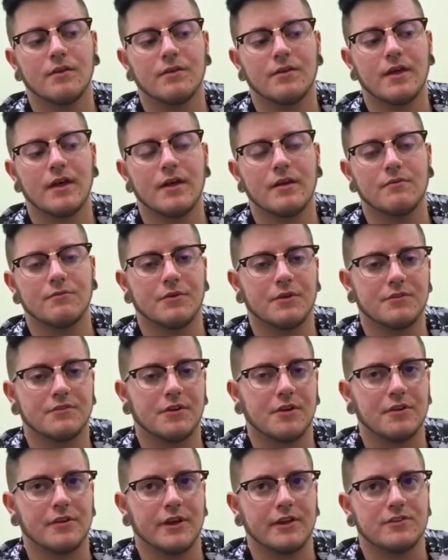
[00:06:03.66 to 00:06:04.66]
then we
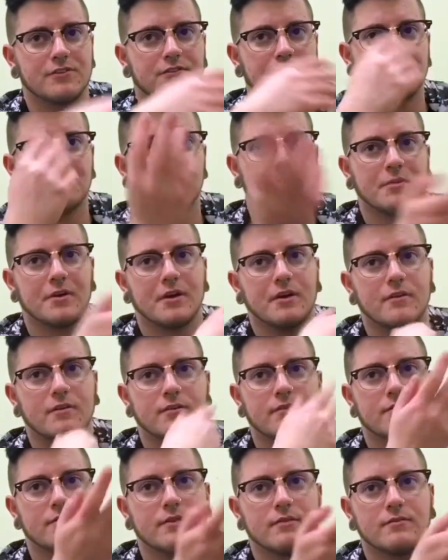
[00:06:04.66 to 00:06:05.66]
start like just stripping
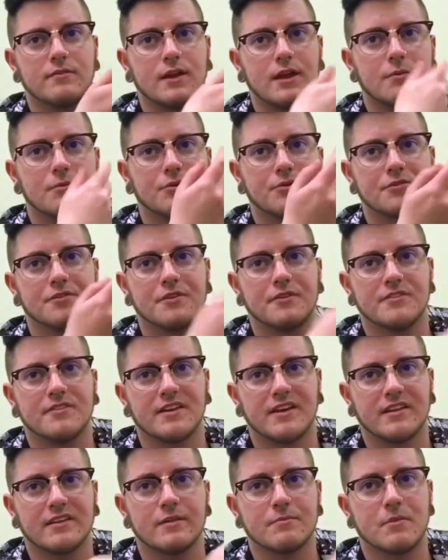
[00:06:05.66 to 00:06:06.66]
the tables and
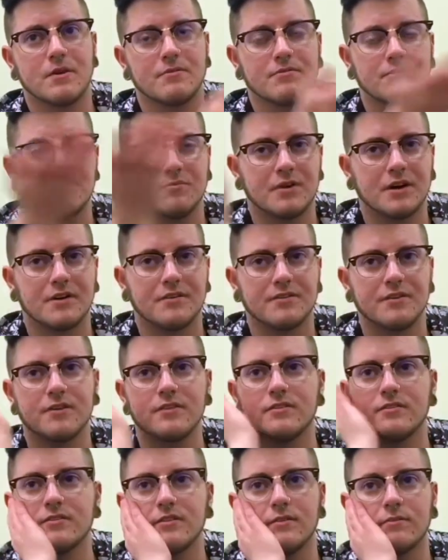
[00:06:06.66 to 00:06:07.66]
setting them up for
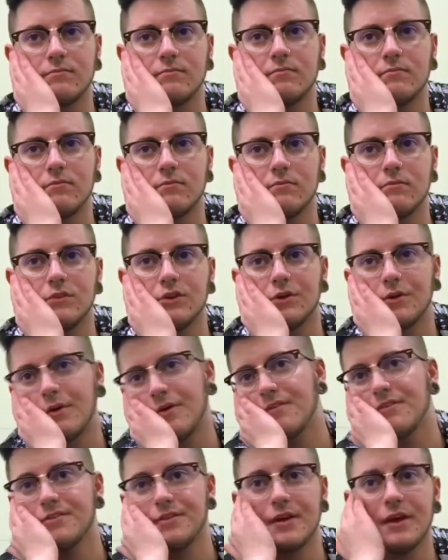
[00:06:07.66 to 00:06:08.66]
breakfast and do
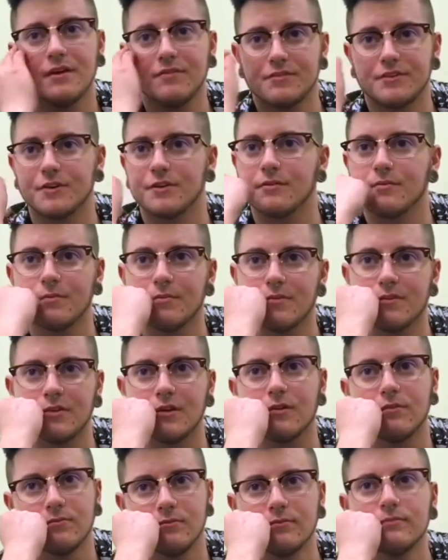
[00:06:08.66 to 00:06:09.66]
everything after.
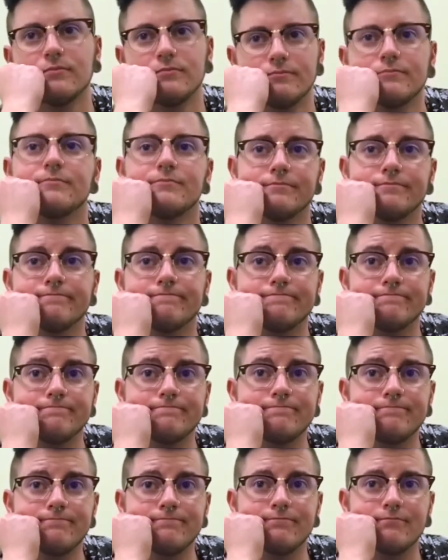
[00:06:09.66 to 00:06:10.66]
So,
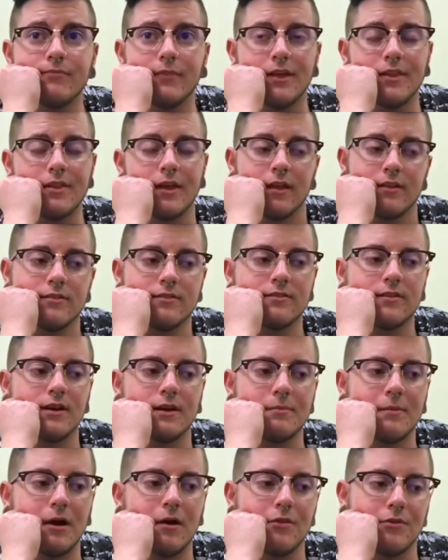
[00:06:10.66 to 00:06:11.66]
mm-hmm. and that's in
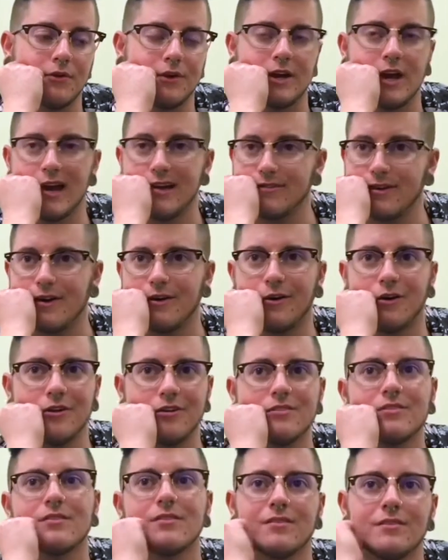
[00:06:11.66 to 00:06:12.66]
about three and a half
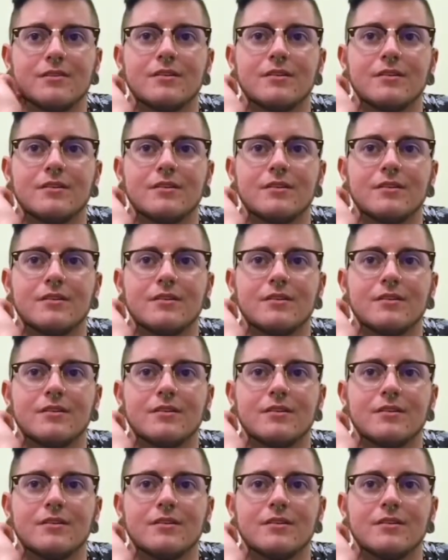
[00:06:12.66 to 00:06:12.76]
hours.